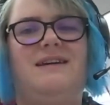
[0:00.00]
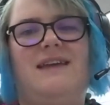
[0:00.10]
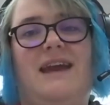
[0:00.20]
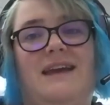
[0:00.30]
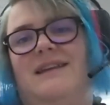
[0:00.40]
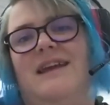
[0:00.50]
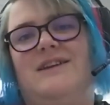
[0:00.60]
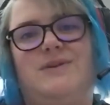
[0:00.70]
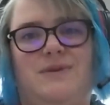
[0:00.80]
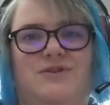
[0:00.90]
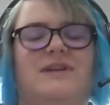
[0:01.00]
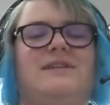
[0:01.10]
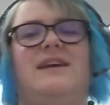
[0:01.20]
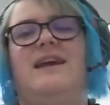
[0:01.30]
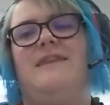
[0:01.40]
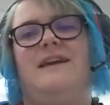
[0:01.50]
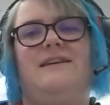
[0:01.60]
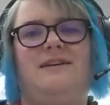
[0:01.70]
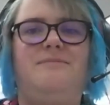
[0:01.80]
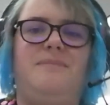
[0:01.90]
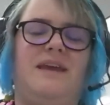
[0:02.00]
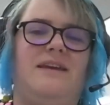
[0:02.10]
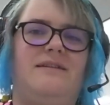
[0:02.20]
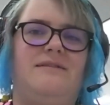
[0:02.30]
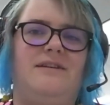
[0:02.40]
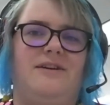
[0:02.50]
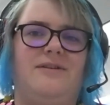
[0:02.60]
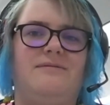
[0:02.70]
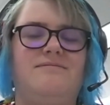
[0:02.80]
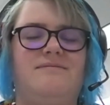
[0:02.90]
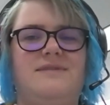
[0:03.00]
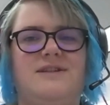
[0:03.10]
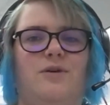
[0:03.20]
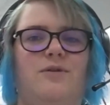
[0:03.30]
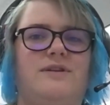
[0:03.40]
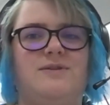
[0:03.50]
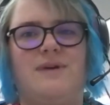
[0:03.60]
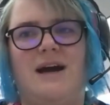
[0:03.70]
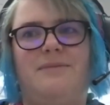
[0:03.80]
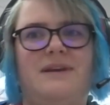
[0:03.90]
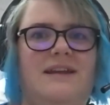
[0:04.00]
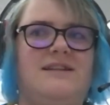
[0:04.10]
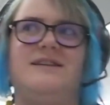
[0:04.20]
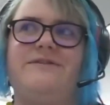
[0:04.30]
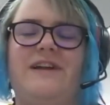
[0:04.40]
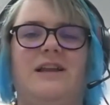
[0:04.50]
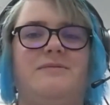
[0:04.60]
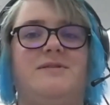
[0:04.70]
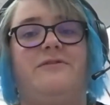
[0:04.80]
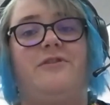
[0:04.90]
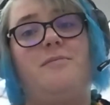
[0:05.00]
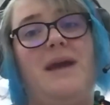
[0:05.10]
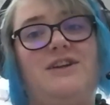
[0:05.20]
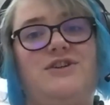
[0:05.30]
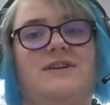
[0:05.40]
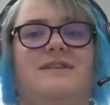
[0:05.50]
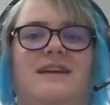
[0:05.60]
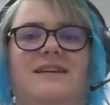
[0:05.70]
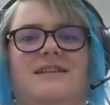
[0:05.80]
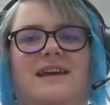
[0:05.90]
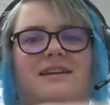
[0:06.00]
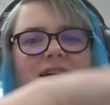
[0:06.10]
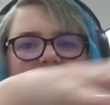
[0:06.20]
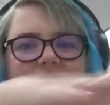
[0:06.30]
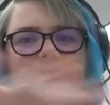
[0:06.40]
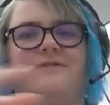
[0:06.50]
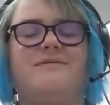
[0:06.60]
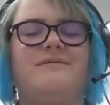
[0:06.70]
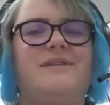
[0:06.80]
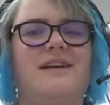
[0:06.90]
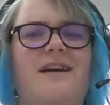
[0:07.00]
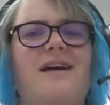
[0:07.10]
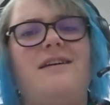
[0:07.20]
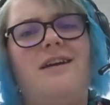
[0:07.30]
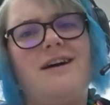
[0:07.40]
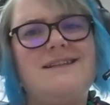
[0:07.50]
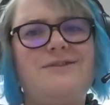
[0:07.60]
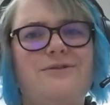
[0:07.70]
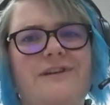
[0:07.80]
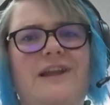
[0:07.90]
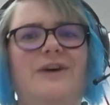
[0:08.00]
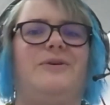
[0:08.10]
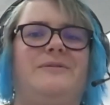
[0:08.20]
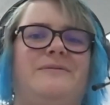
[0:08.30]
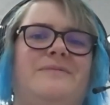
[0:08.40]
a drug that can then be, sold to a company, to develop for a patient, and that kind of nice little flow.